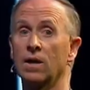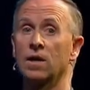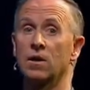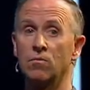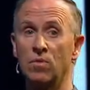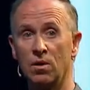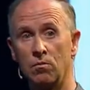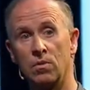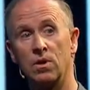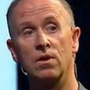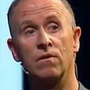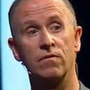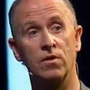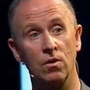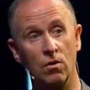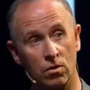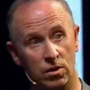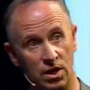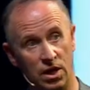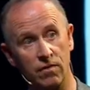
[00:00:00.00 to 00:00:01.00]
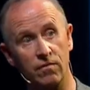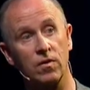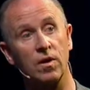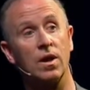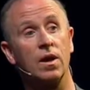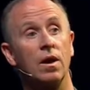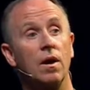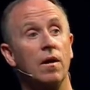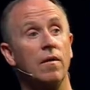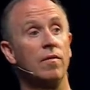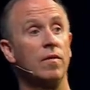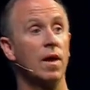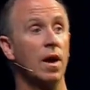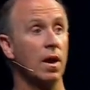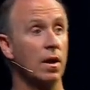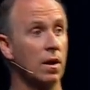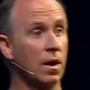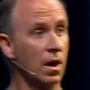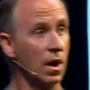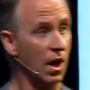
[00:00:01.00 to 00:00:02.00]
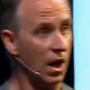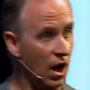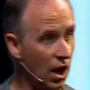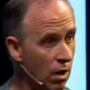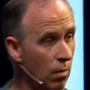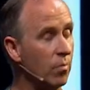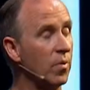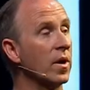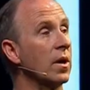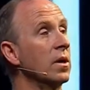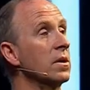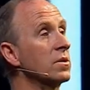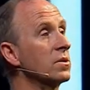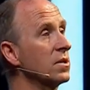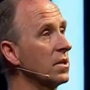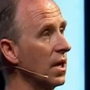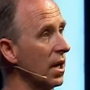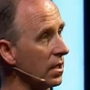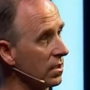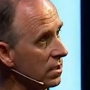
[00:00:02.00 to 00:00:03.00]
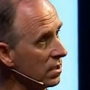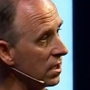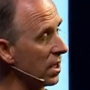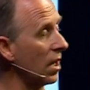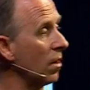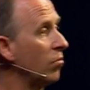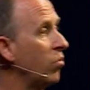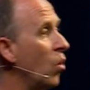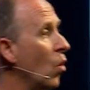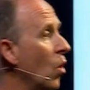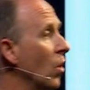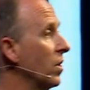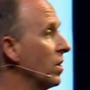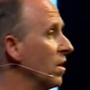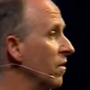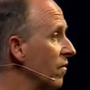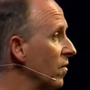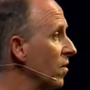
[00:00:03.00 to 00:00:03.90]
commitment of your giving and then helping us get to that point of